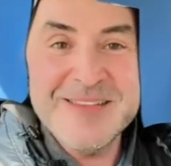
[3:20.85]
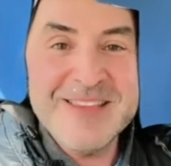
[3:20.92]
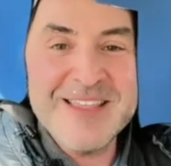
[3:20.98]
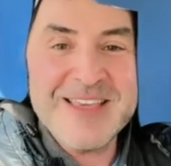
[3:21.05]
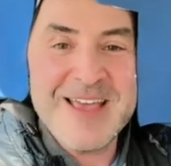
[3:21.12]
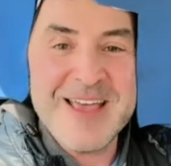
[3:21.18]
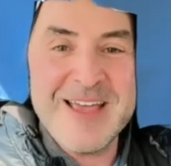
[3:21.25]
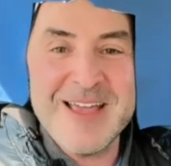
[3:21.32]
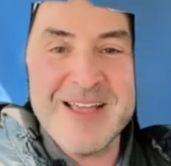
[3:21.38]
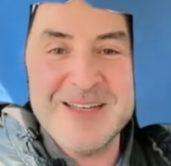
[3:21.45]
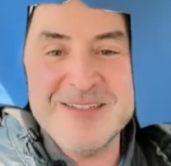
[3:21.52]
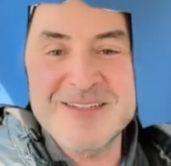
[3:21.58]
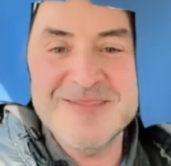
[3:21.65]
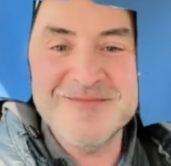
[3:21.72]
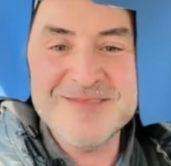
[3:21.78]
The
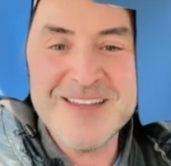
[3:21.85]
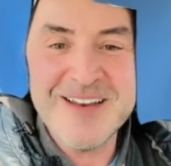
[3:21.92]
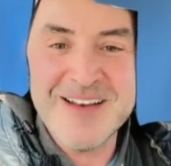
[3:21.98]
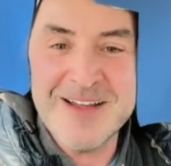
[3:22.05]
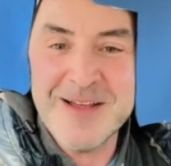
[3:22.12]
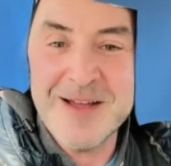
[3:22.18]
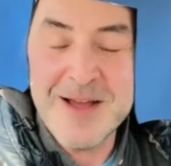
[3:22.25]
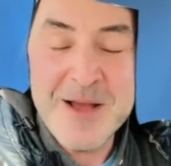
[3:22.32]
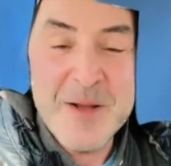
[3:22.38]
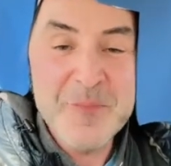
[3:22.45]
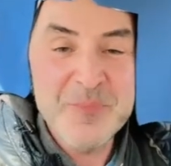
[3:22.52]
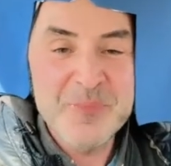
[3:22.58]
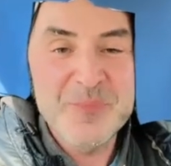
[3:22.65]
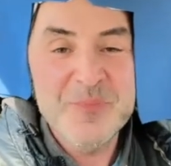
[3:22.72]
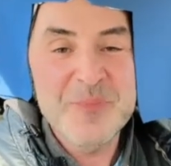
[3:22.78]
end. Ta-da.
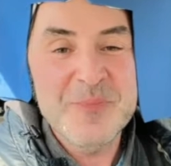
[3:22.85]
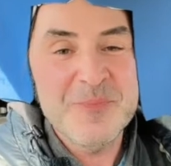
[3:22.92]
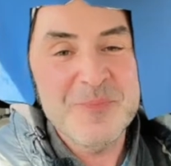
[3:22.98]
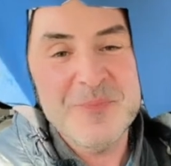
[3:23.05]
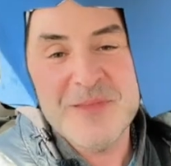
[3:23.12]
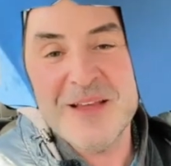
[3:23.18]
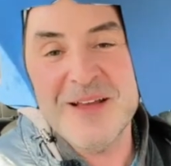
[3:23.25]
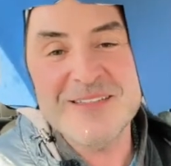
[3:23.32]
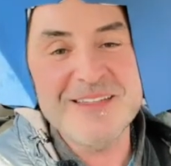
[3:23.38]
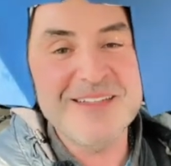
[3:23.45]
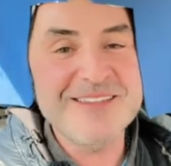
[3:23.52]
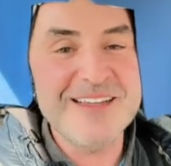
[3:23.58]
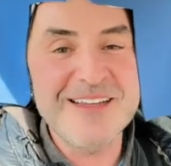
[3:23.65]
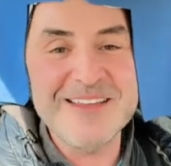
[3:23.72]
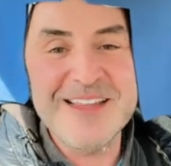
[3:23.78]
As I
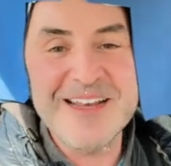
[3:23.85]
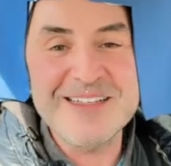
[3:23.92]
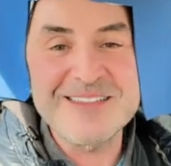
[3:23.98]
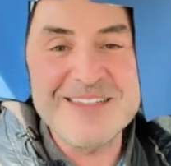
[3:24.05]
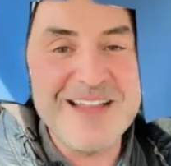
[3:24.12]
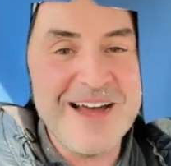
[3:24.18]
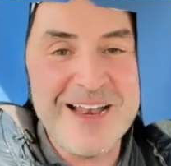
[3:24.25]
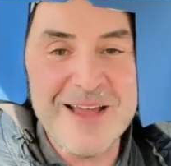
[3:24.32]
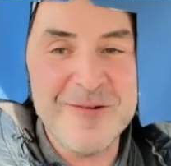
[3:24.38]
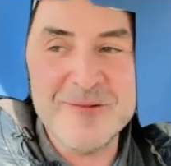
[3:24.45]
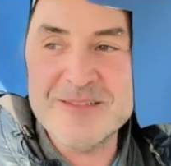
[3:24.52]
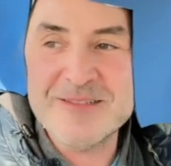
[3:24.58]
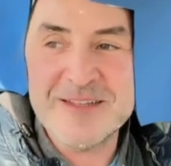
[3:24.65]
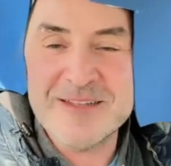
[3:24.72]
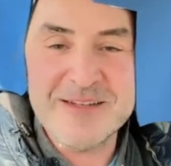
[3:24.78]
said, that is not how
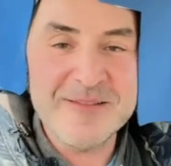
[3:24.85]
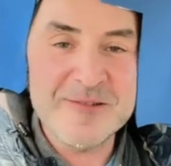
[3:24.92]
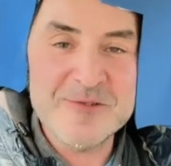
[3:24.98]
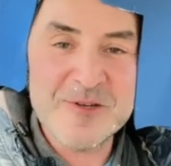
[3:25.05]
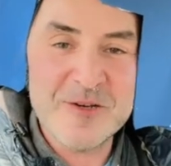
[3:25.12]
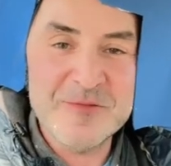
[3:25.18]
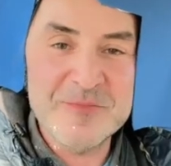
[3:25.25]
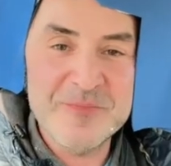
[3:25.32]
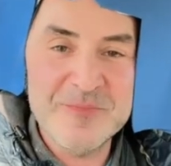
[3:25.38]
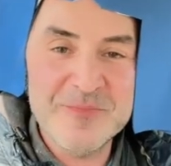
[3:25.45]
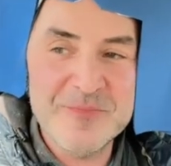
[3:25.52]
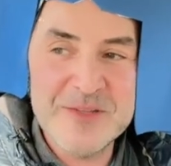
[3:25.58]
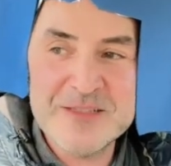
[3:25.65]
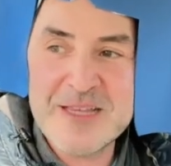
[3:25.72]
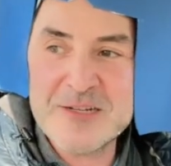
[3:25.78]
we sing it in the show.
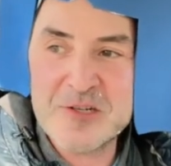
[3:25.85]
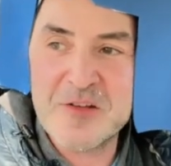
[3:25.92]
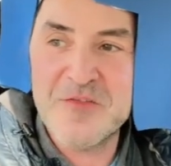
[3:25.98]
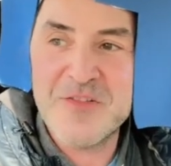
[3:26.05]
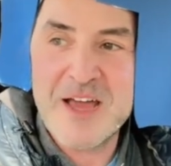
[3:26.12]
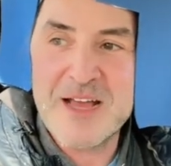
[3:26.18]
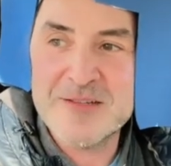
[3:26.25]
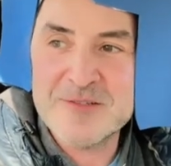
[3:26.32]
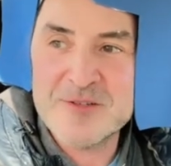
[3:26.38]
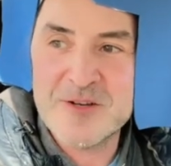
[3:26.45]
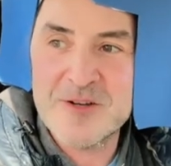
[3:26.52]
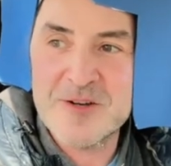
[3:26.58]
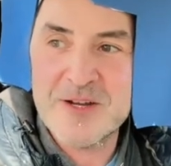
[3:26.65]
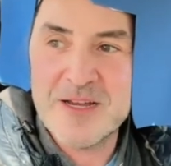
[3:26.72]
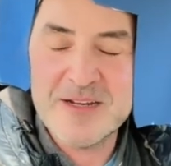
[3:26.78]
It's actually
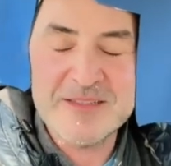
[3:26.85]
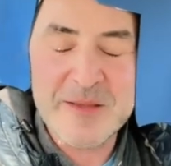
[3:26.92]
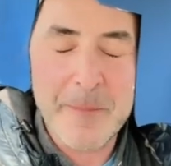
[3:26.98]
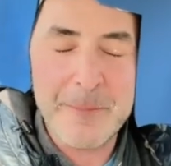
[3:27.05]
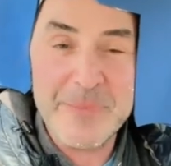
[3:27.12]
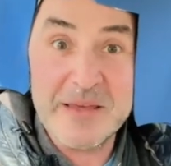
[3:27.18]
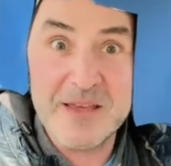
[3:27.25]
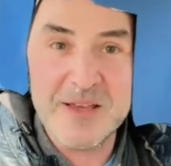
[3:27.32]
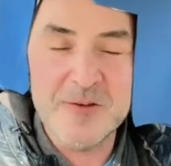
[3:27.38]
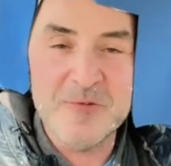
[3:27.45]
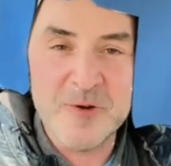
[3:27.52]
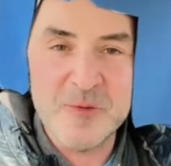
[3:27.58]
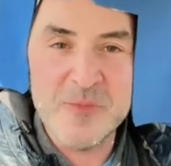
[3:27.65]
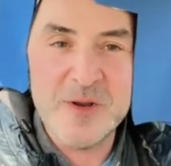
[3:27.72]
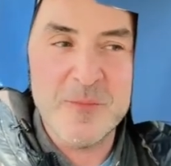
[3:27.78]
faster and it's a big
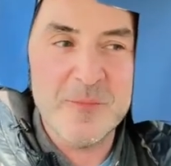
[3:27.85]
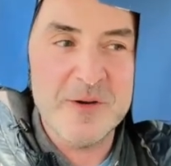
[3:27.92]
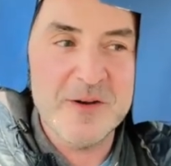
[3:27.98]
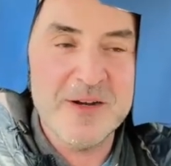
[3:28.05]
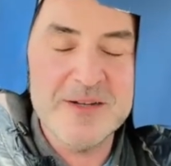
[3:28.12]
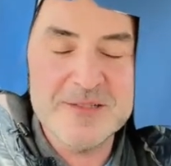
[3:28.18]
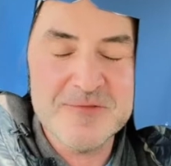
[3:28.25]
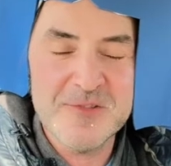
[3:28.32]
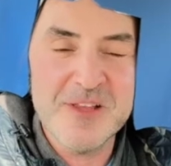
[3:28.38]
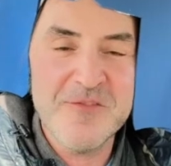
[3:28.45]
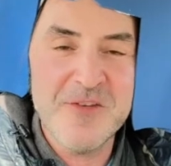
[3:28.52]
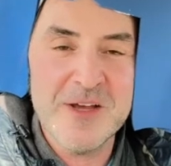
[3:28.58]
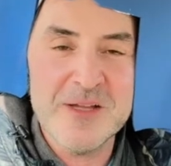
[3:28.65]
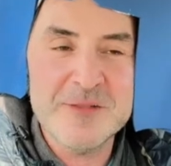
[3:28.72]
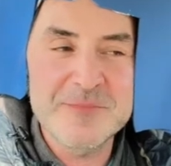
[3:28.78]
group number and it's really
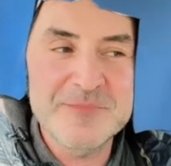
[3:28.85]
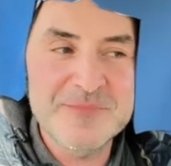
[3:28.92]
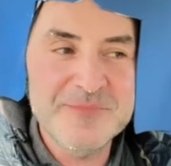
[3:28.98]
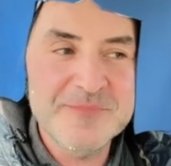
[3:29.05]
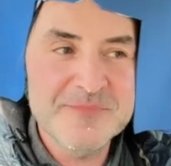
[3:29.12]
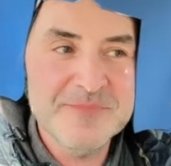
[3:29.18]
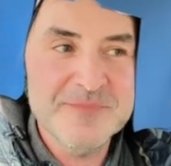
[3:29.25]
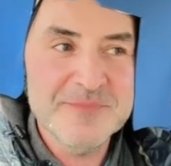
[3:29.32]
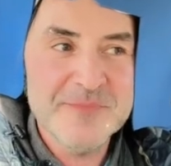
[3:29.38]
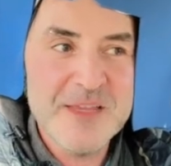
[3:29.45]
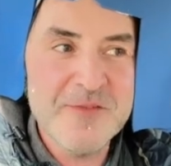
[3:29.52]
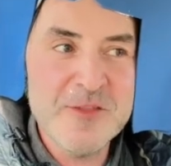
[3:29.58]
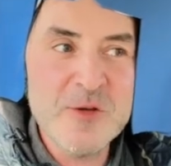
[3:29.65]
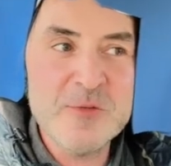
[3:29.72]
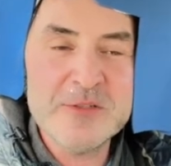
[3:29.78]
fun,
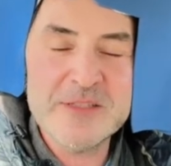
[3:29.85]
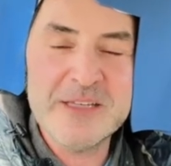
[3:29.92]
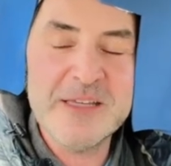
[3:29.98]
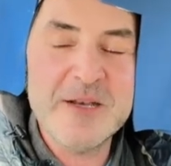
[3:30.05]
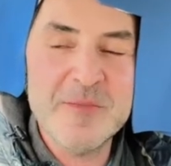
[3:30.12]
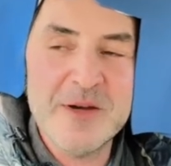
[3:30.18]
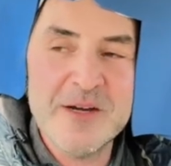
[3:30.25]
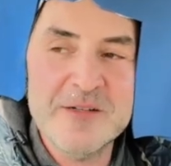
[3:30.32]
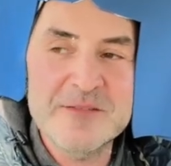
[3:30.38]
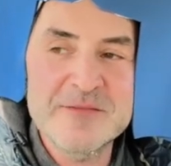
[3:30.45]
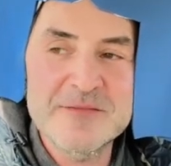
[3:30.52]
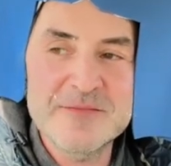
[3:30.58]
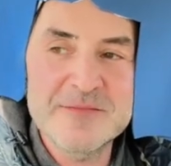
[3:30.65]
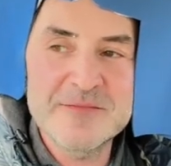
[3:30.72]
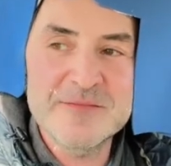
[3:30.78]
even though we're singing about
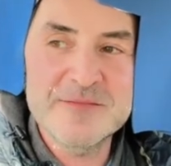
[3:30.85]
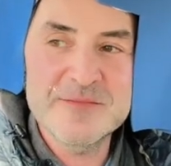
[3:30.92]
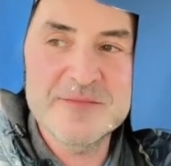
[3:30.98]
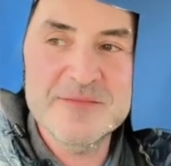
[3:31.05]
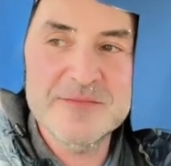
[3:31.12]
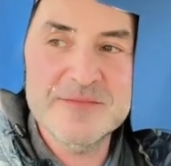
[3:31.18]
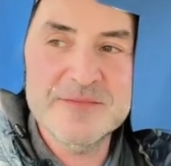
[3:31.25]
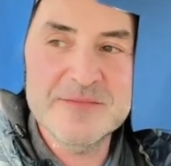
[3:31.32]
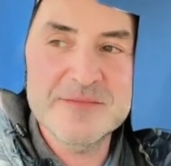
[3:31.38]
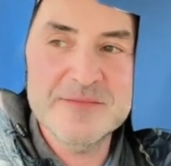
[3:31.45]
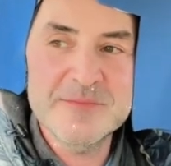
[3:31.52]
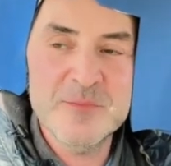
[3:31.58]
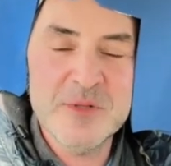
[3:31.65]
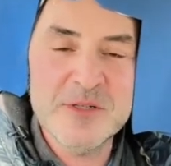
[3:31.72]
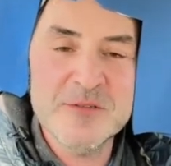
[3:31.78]

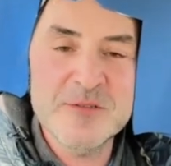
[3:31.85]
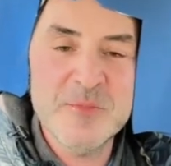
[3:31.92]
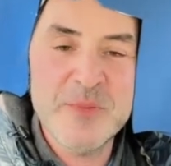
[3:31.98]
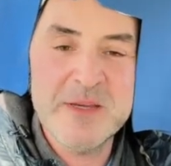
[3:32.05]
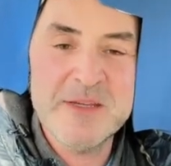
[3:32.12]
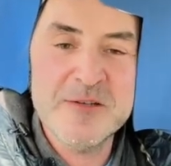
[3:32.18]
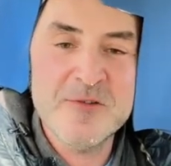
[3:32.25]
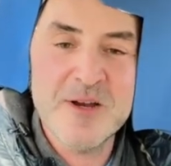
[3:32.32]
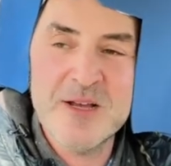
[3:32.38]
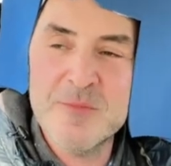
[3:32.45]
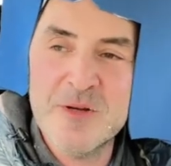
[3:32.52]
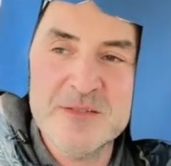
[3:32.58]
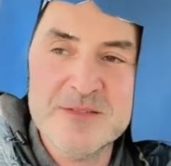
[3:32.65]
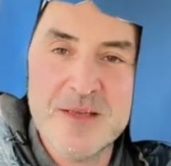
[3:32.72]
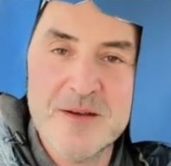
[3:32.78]
birds pecking your
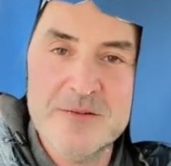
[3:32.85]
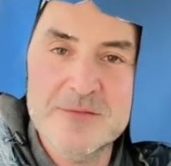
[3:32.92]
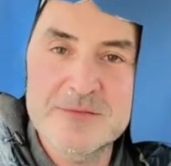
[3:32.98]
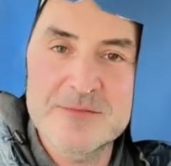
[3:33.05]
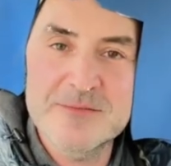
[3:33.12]
eyeballs out.